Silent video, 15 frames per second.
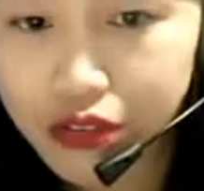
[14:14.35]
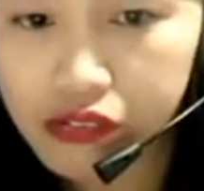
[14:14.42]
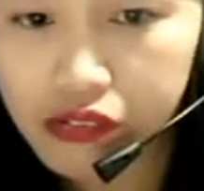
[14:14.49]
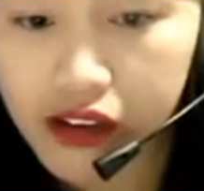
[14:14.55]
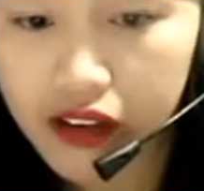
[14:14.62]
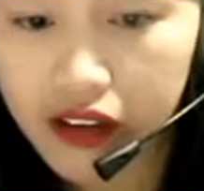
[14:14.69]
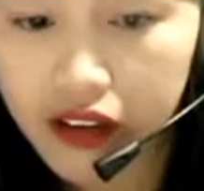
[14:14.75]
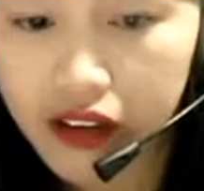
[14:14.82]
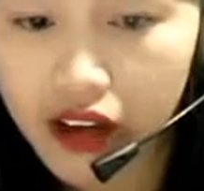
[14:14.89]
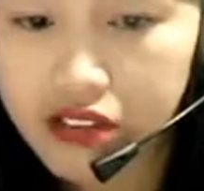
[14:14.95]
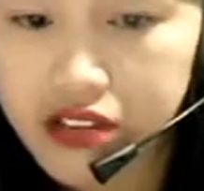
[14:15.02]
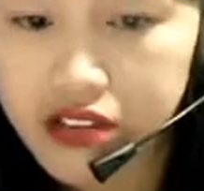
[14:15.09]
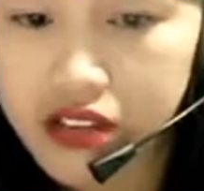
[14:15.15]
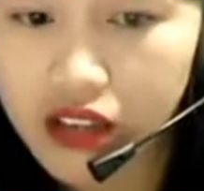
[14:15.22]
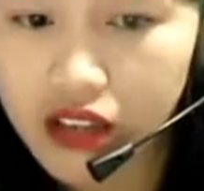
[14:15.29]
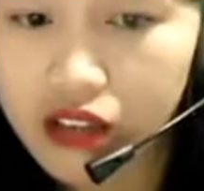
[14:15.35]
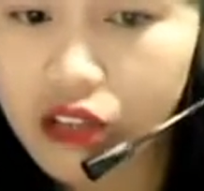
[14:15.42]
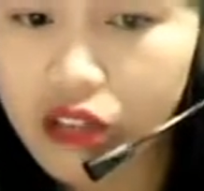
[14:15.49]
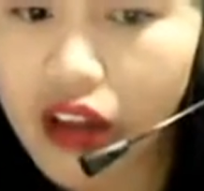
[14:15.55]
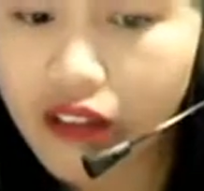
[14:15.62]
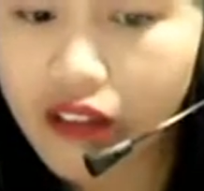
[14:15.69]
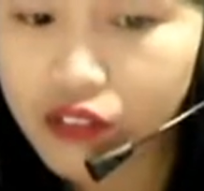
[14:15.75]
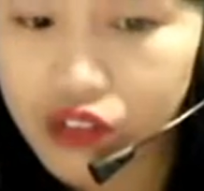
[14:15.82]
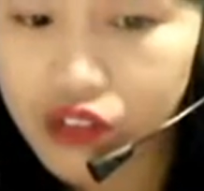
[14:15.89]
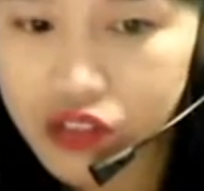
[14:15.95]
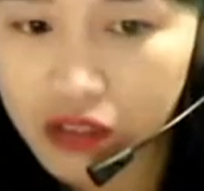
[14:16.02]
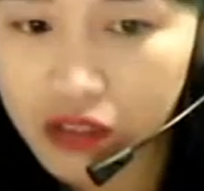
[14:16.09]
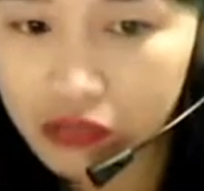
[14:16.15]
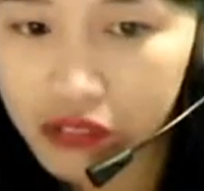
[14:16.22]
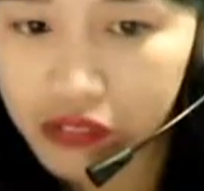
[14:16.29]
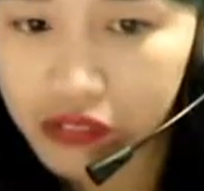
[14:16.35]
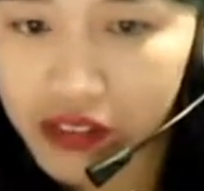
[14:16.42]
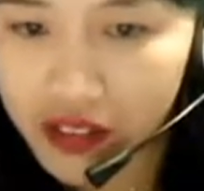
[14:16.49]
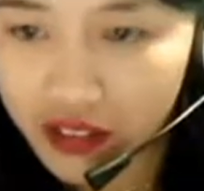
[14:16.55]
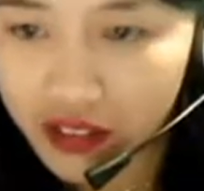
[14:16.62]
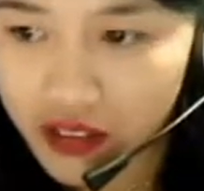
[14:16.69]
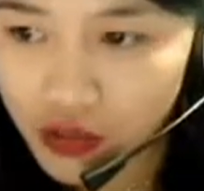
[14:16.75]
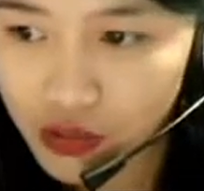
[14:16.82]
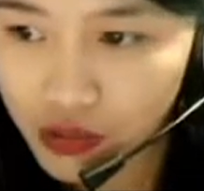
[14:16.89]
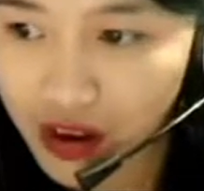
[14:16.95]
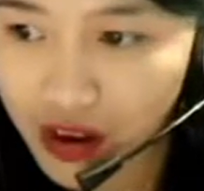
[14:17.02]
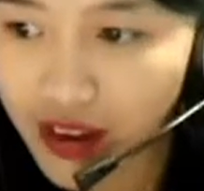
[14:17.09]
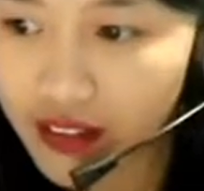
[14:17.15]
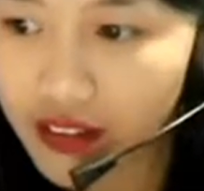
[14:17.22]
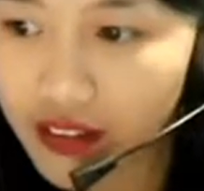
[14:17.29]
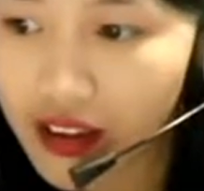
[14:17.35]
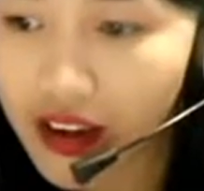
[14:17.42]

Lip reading: to do right now is that you have to stop reading this one.